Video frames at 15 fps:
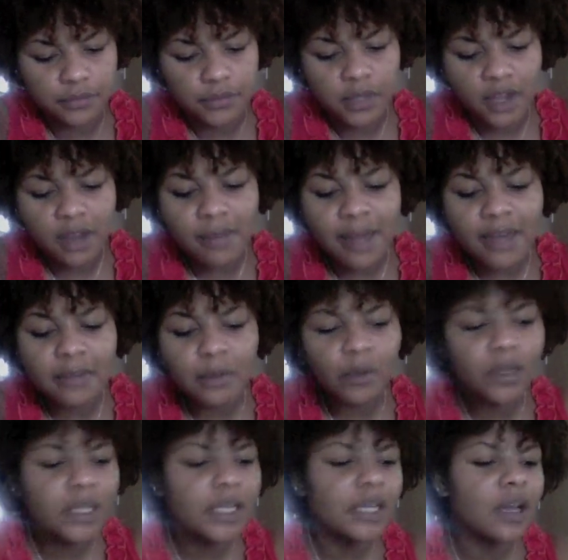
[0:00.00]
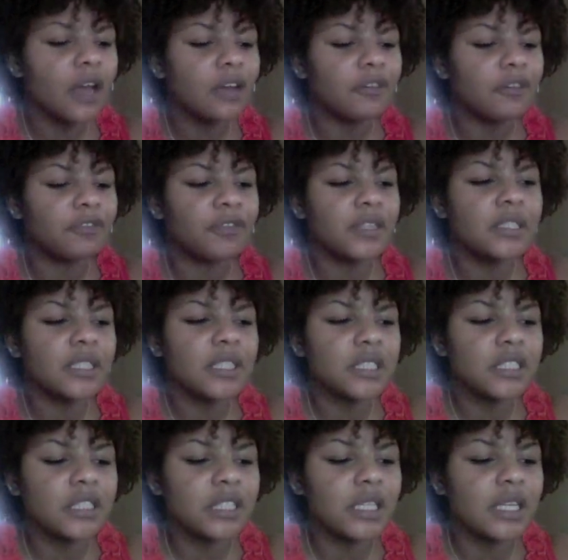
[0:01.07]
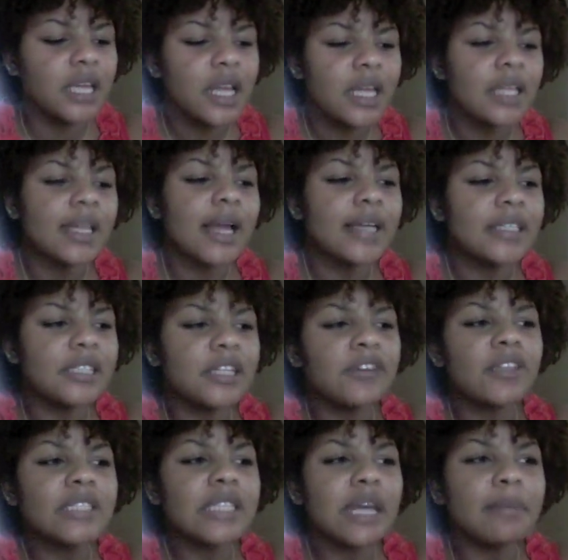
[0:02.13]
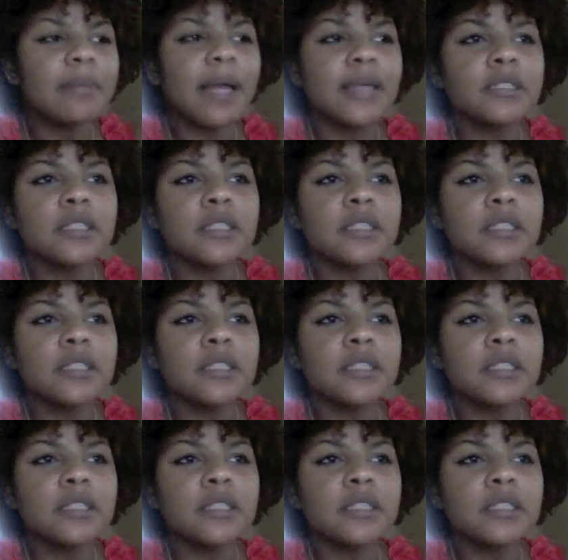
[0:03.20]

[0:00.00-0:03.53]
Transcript: everybody be want to get all offended and shit. Like, seriously, I'm like